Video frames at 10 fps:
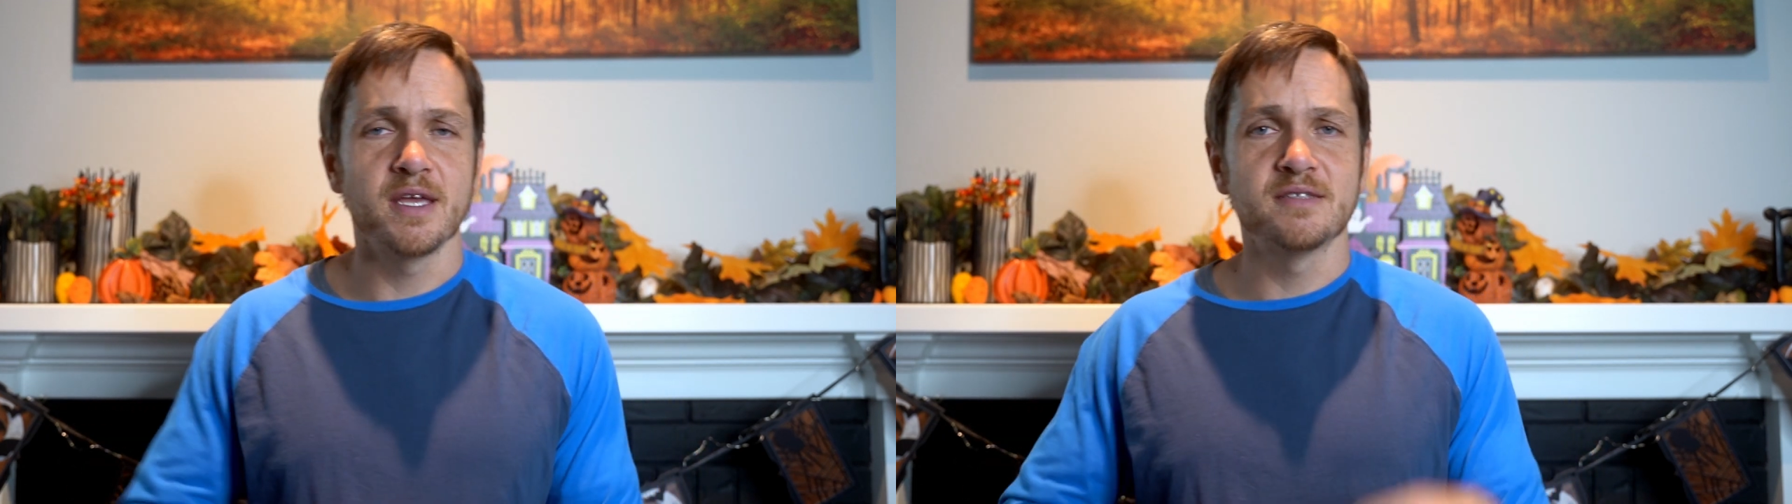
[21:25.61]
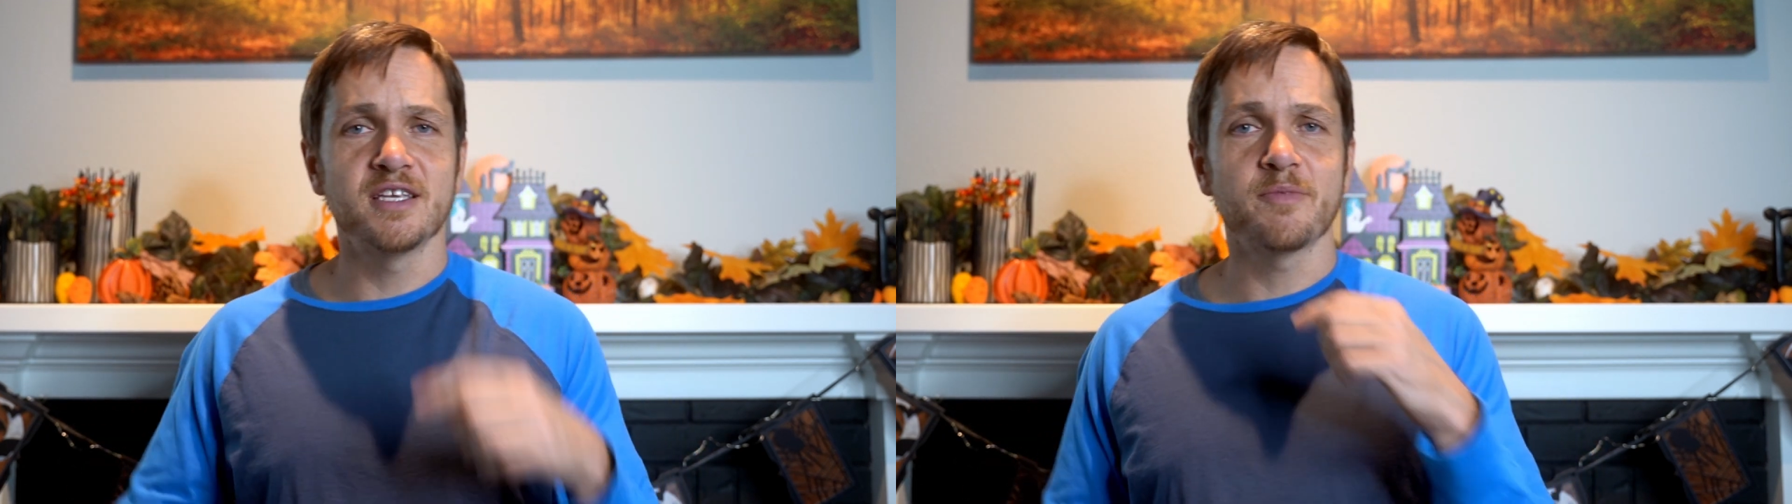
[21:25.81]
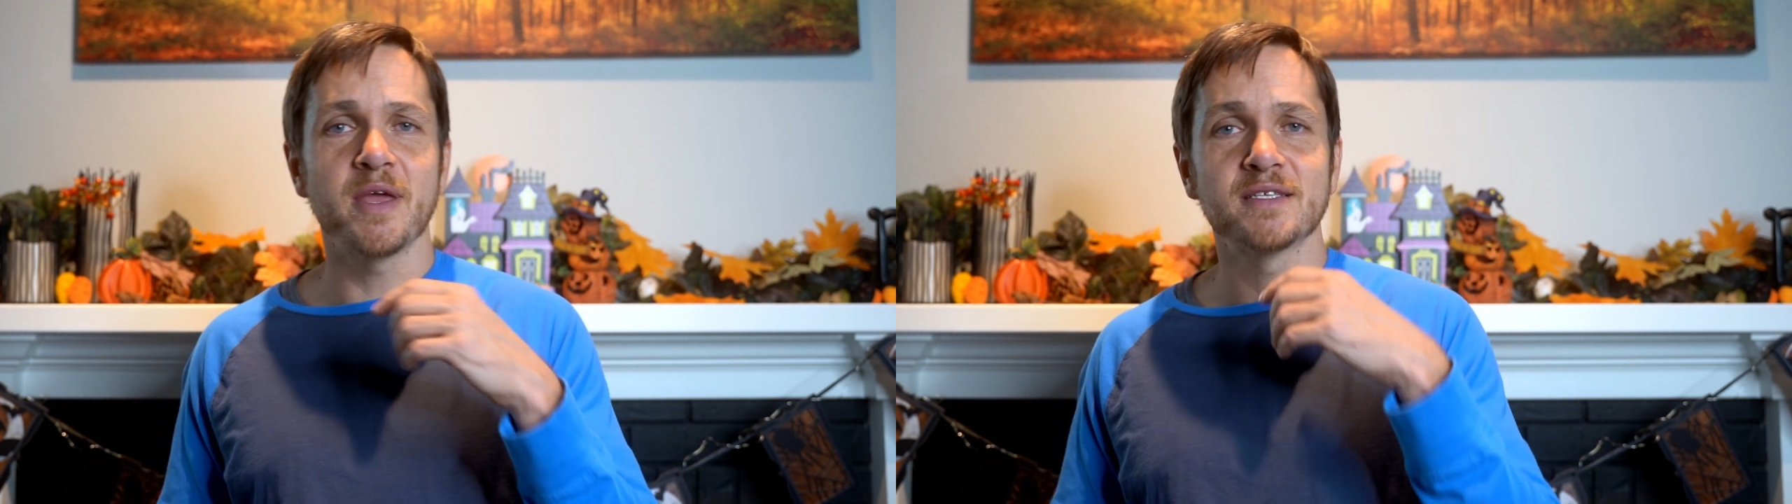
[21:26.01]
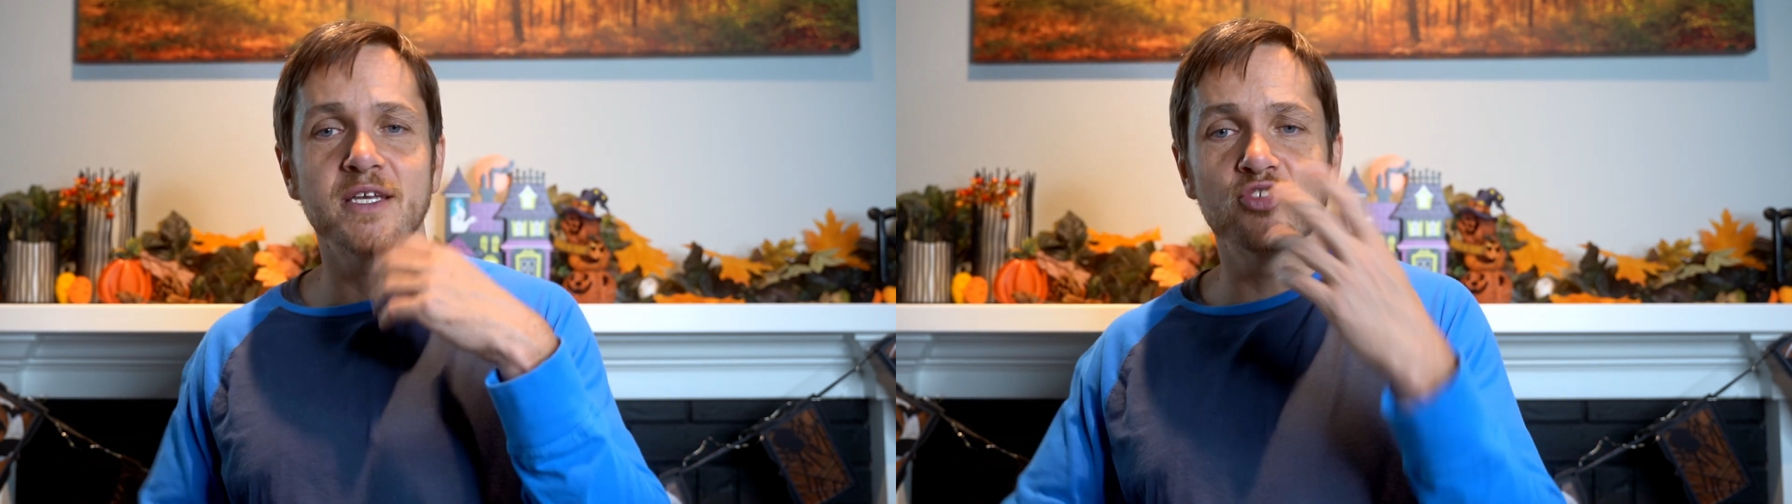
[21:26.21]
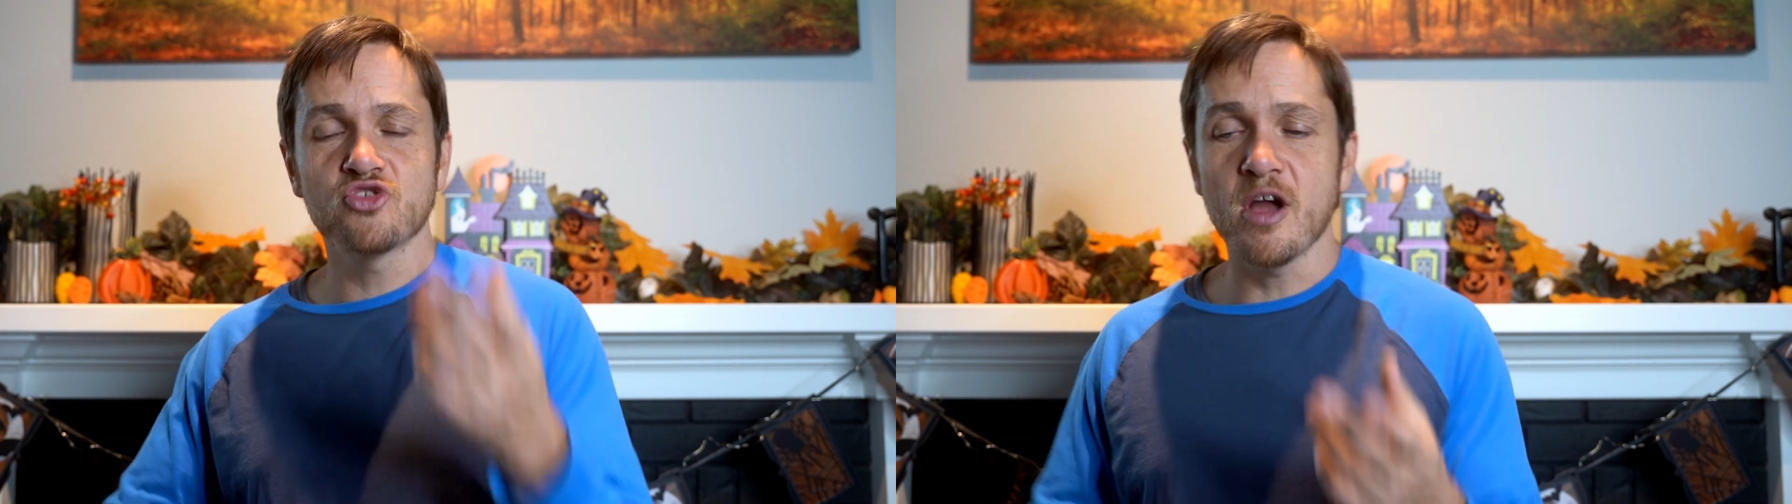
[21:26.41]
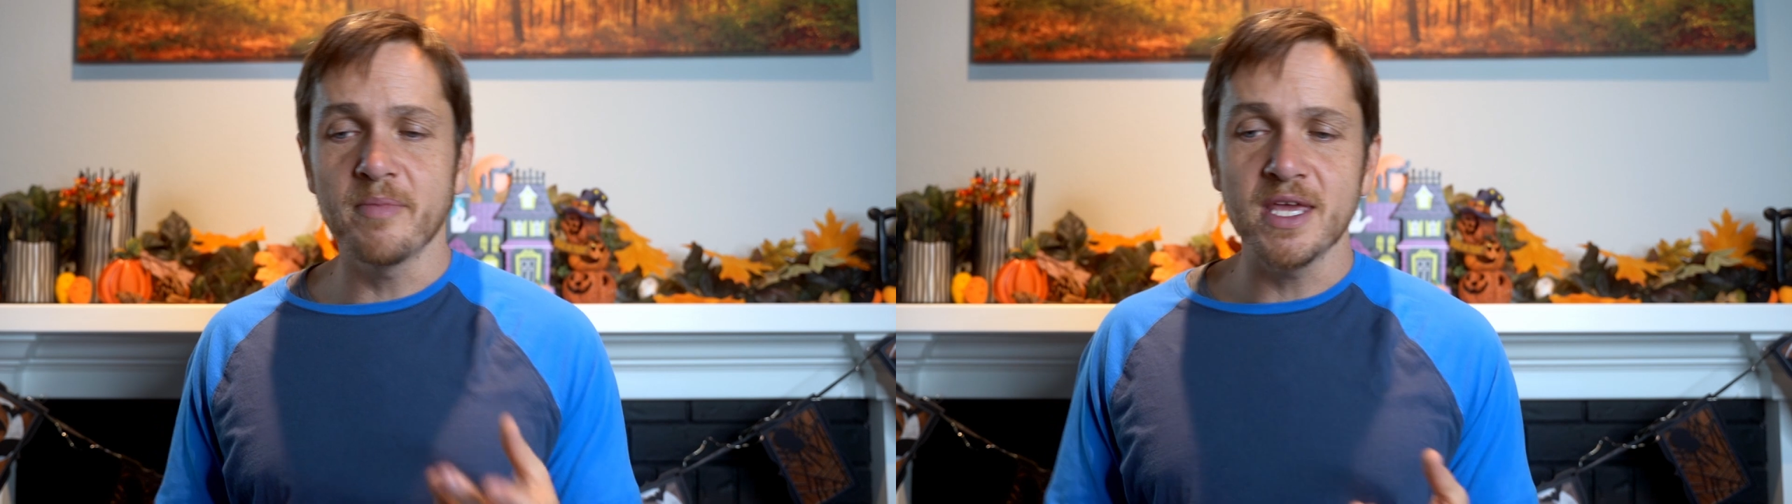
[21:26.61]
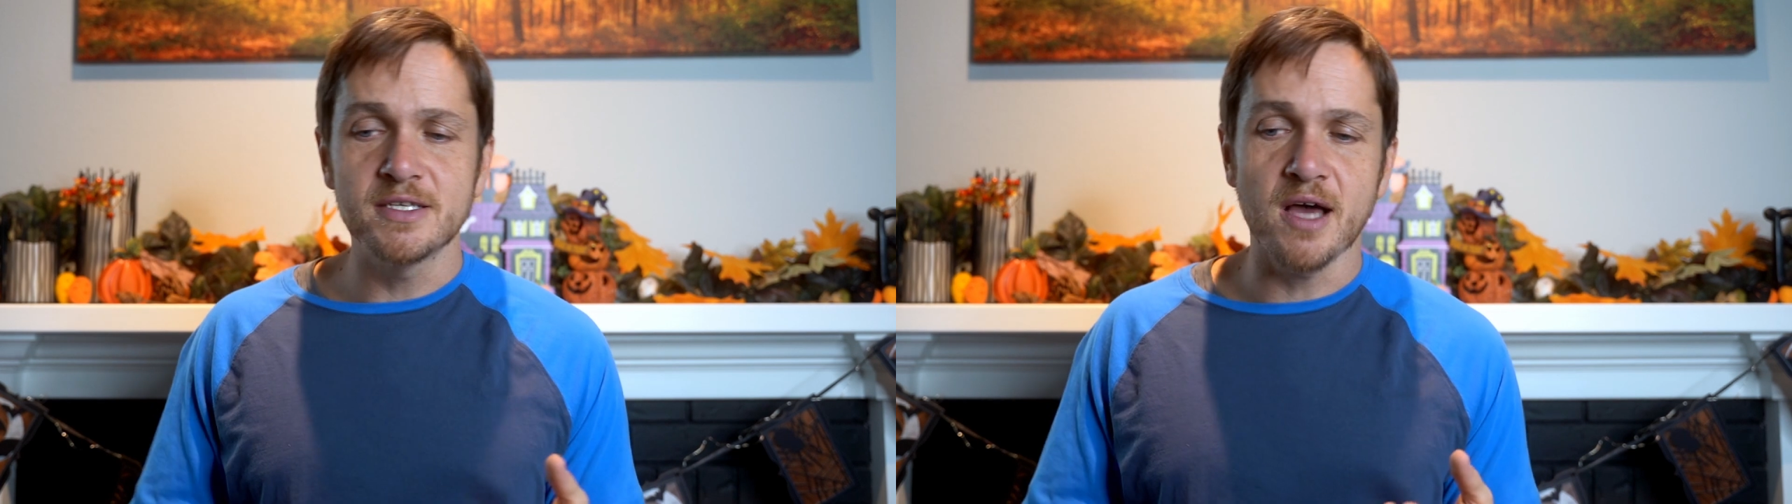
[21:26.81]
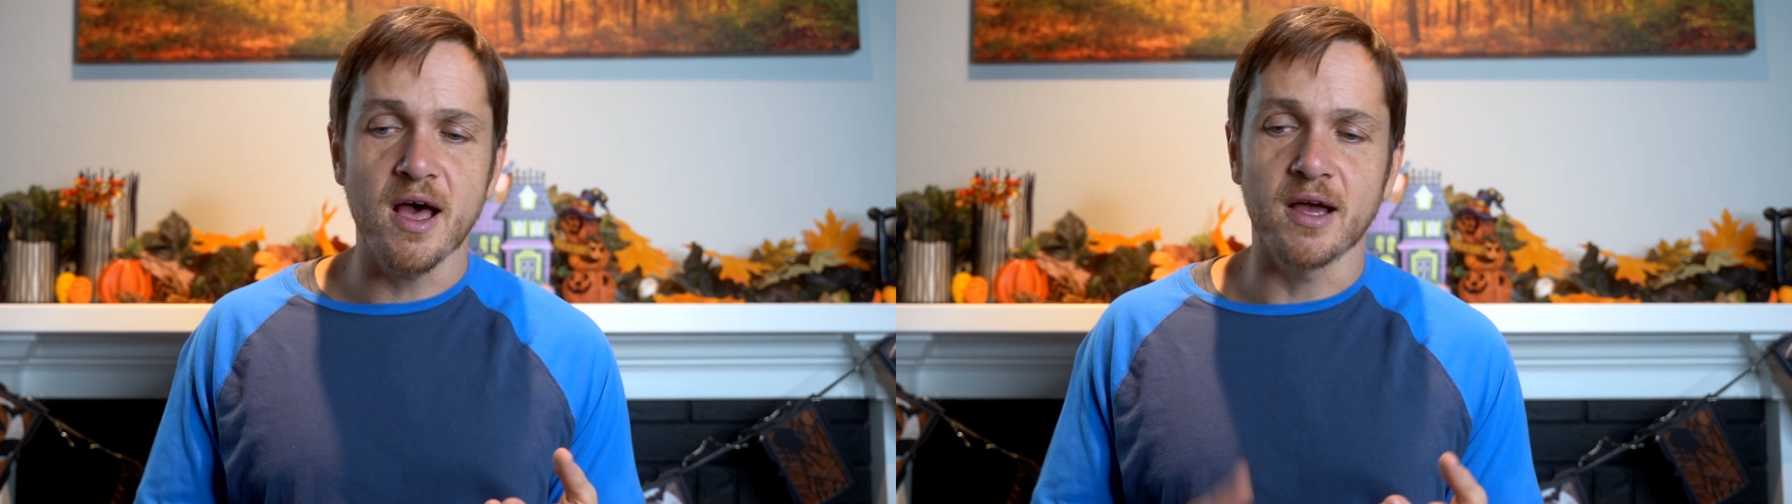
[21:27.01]
And Stickman said, "Draw me a
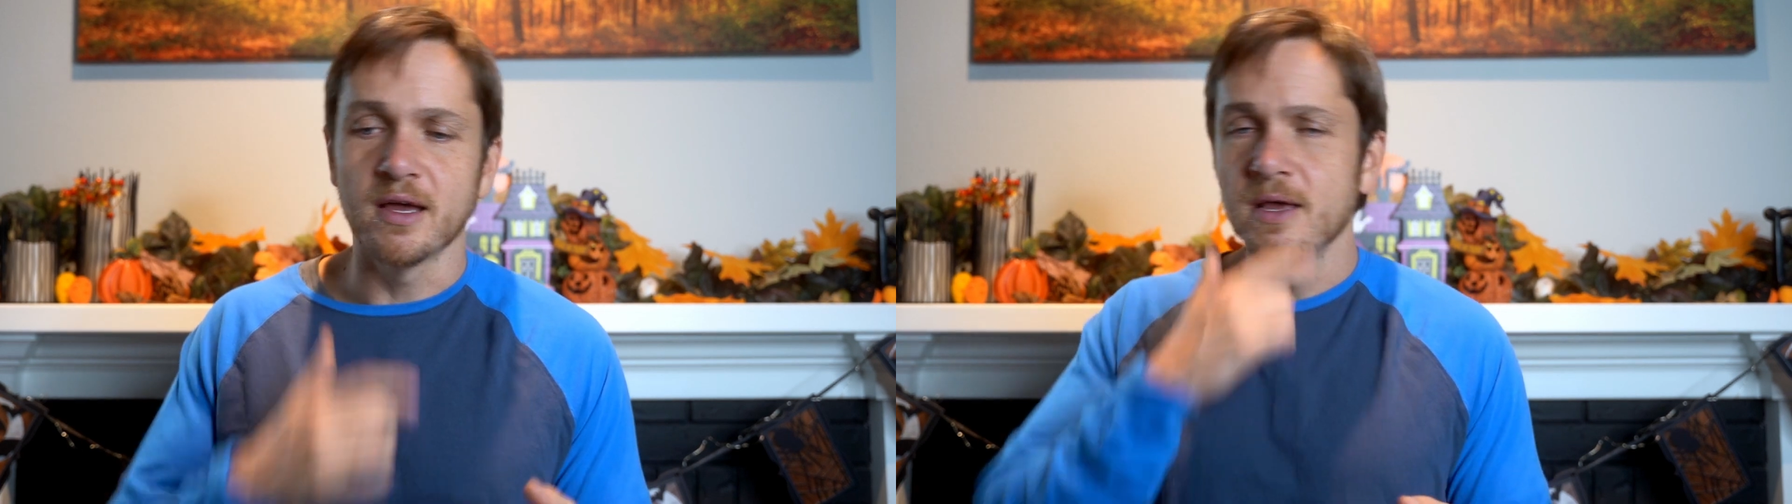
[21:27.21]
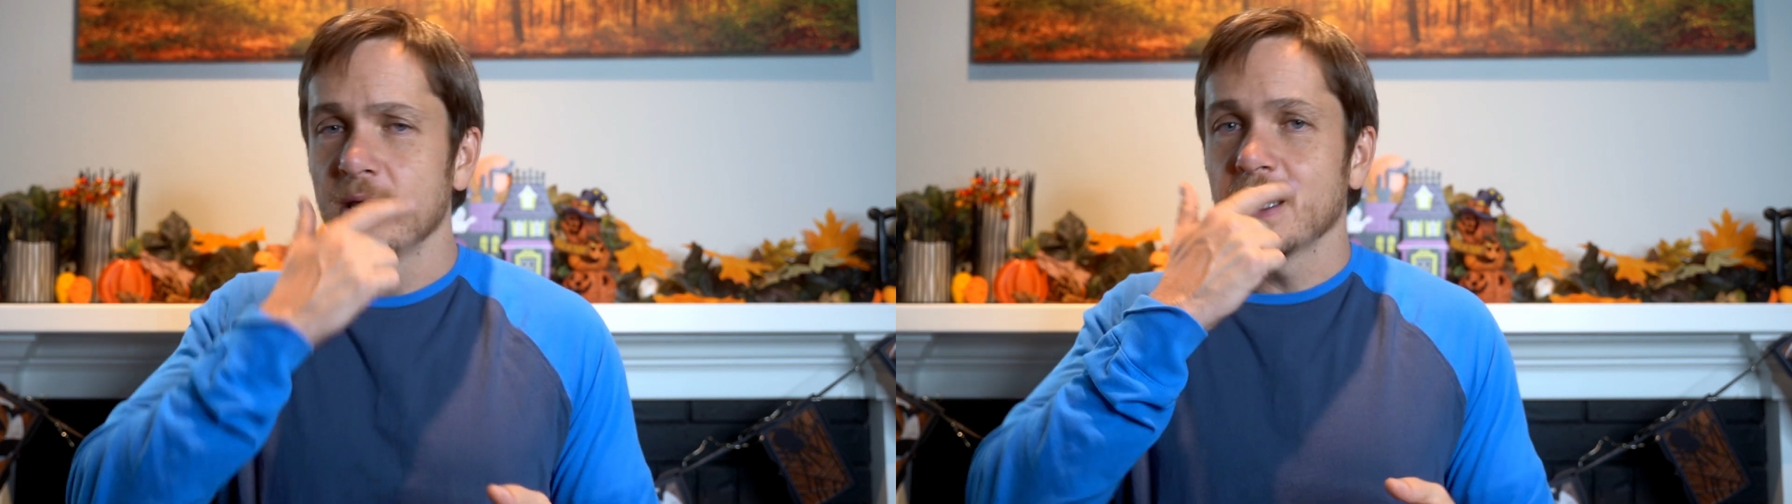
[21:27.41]
dog."